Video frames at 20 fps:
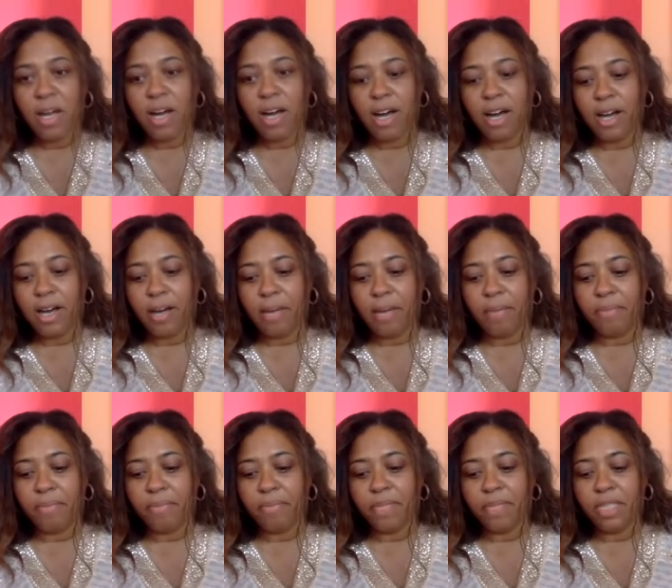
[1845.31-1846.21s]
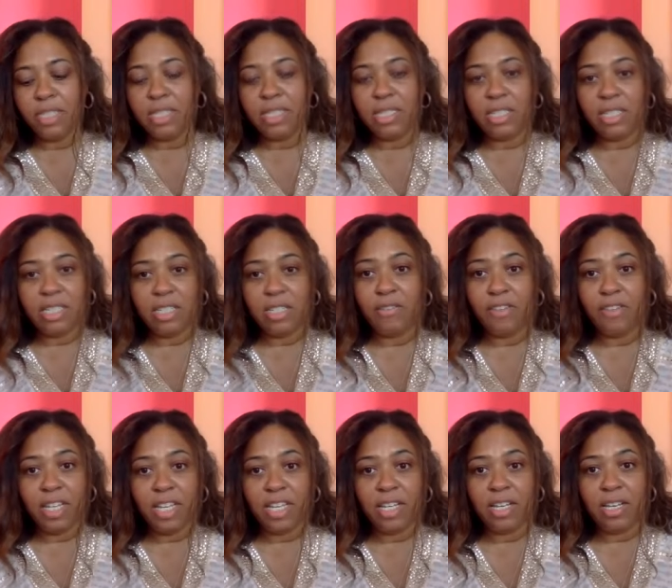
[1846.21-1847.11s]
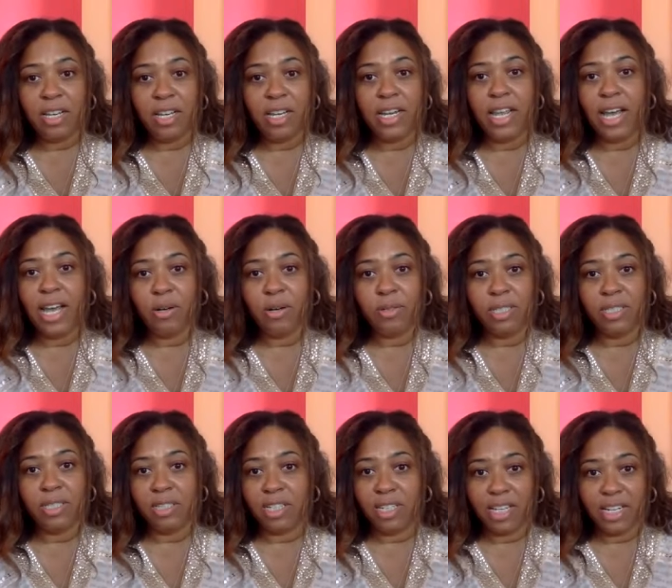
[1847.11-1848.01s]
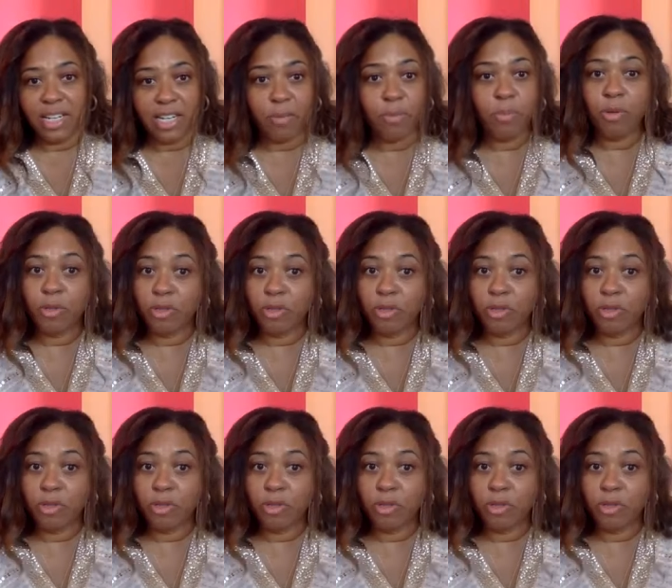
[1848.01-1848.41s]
Um, the sensitivity now is in the 90